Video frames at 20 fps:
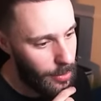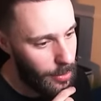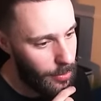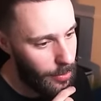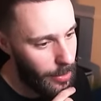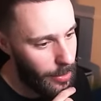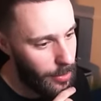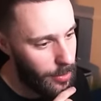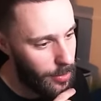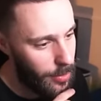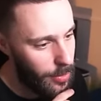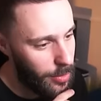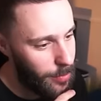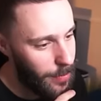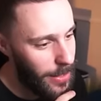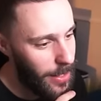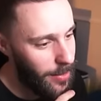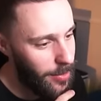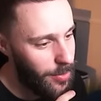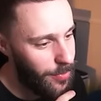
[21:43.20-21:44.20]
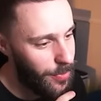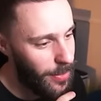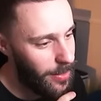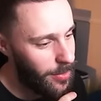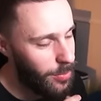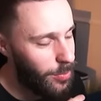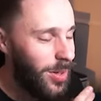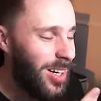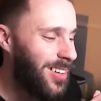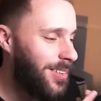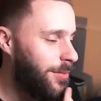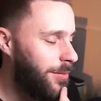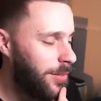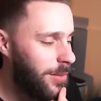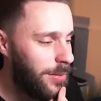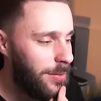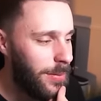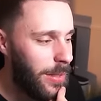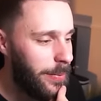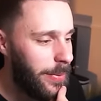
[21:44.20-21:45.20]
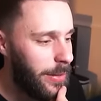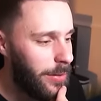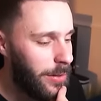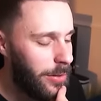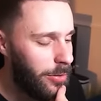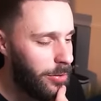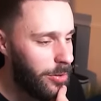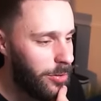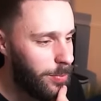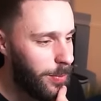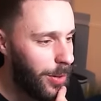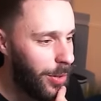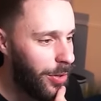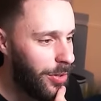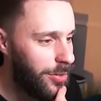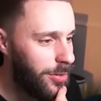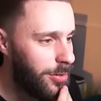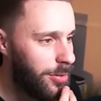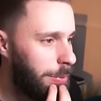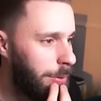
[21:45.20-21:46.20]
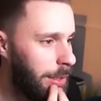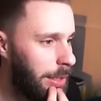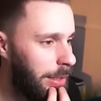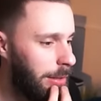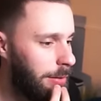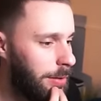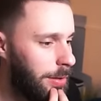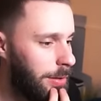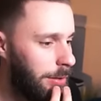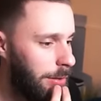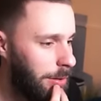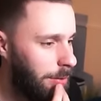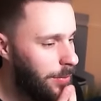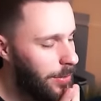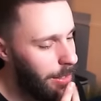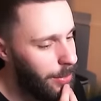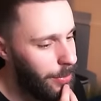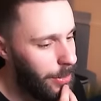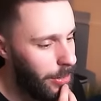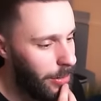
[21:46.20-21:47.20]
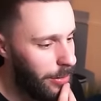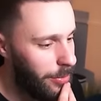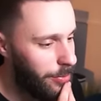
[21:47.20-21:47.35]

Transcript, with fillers: All right, because it'd be nice to find some... Well, uh, maybe it increased my odds, but... Uh, well, there we go.